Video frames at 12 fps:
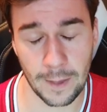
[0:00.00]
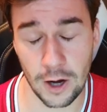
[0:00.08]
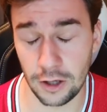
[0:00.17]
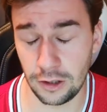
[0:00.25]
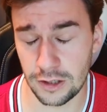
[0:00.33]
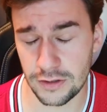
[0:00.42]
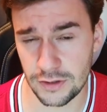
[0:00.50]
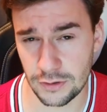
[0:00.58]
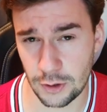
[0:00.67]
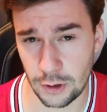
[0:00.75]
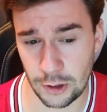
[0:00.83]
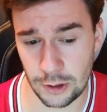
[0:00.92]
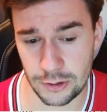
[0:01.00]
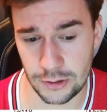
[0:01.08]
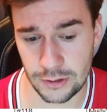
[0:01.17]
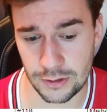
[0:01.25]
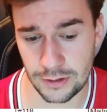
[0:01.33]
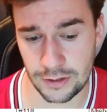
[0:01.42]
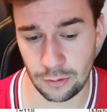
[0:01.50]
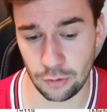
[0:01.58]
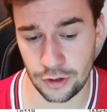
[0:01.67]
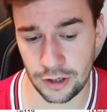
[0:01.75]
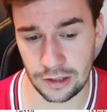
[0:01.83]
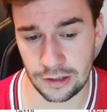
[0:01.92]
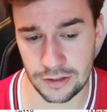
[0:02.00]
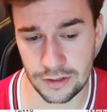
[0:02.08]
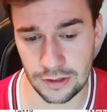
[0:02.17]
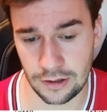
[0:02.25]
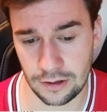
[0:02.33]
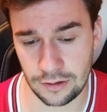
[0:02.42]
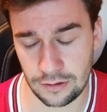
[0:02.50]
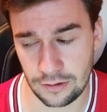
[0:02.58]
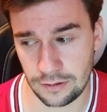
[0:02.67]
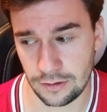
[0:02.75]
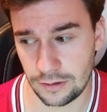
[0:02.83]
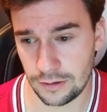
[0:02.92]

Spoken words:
unlisted cards that were not listed on the